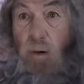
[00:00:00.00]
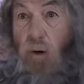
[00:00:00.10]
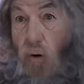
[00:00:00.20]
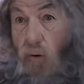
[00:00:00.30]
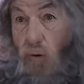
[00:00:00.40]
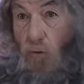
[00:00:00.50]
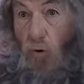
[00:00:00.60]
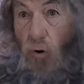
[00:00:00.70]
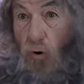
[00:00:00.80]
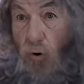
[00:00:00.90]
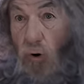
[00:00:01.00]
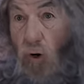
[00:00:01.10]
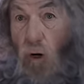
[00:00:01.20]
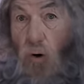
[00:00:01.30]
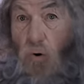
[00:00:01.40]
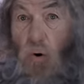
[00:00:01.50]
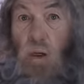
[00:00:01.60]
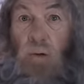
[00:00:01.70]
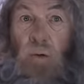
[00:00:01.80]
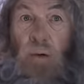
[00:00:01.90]
Go to Rune,
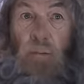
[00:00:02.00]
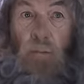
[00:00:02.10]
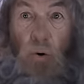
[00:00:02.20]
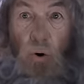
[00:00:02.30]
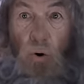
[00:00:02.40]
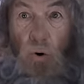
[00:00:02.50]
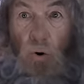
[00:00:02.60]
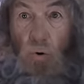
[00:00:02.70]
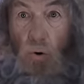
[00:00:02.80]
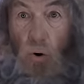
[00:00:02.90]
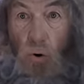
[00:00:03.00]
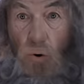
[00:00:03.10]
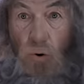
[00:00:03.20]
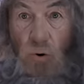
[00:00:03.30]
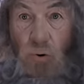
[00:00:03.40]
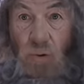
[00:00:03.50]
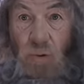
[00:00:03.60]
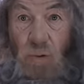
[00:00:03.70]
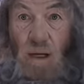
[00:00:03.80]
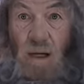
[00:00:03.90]
read some moon runes.